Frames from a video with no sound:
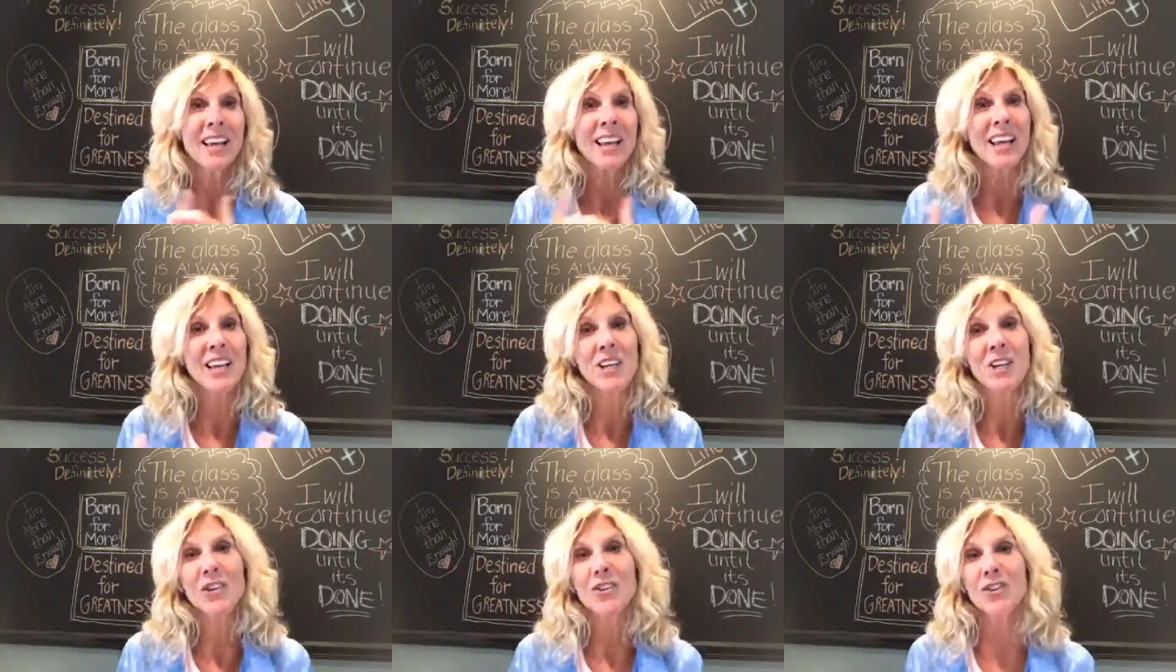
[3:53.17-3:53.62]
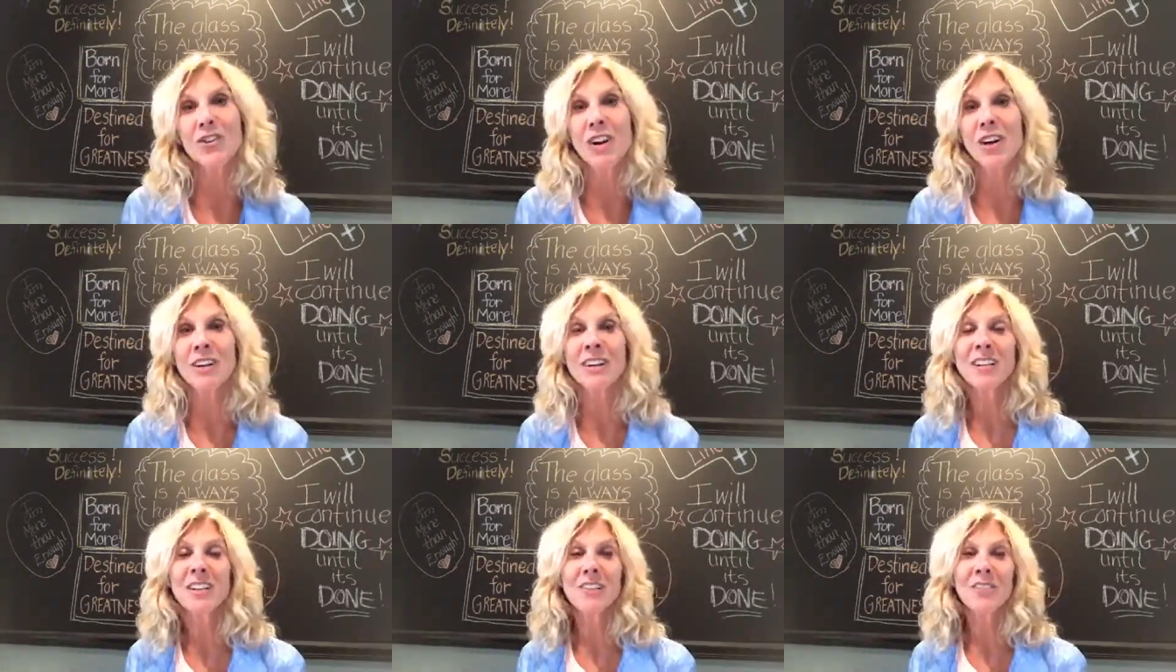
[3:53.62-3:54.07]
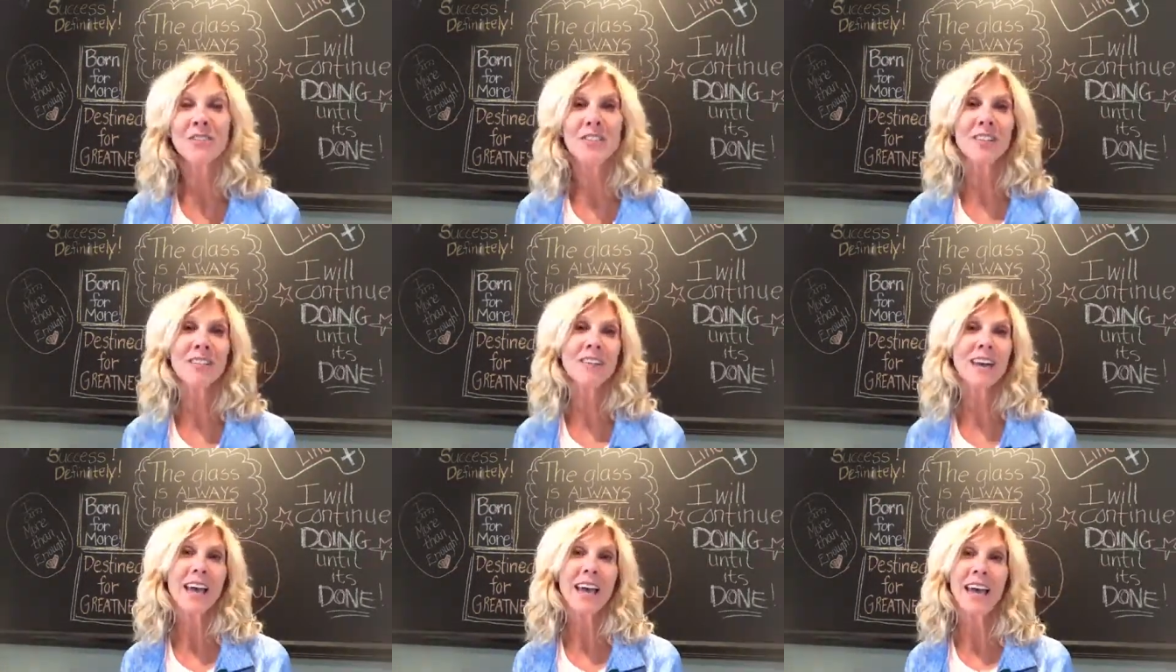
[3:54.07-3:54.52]
and you're starting to
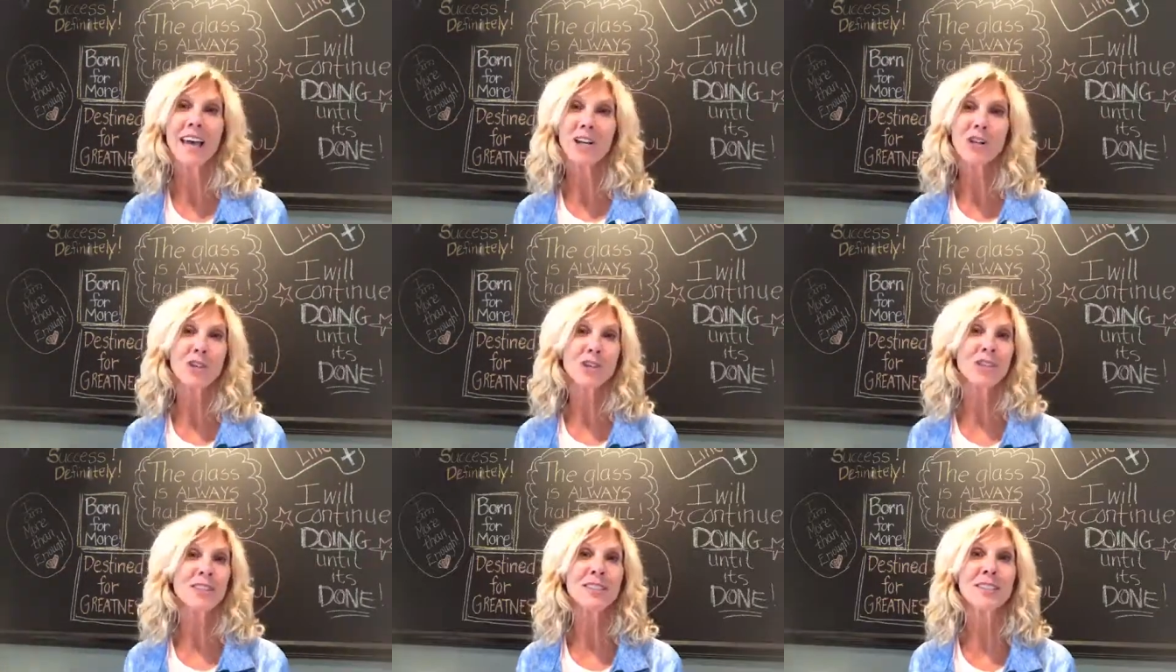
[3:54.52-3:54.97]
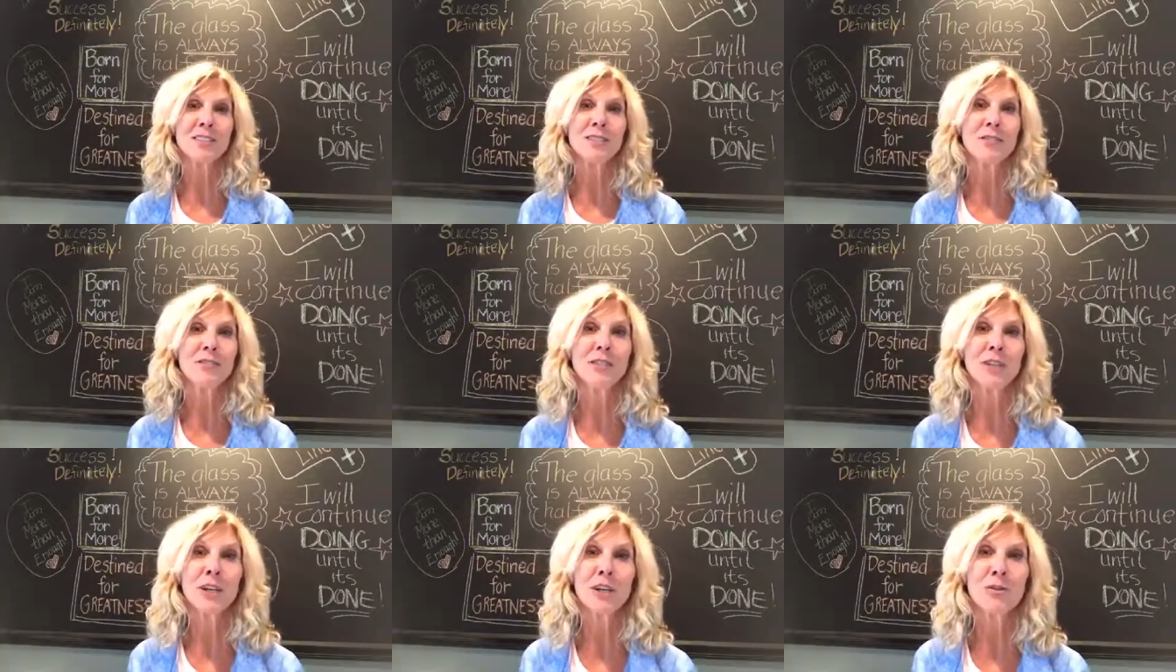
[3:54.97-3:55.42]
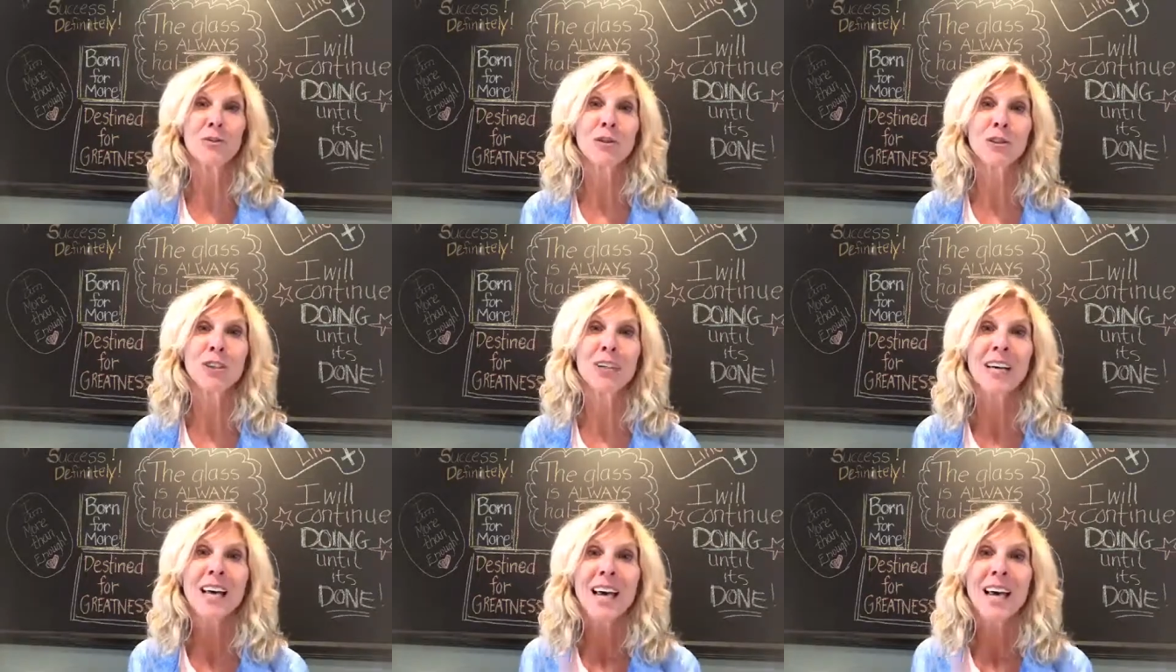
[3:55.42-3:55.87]
feel anxious and fearful,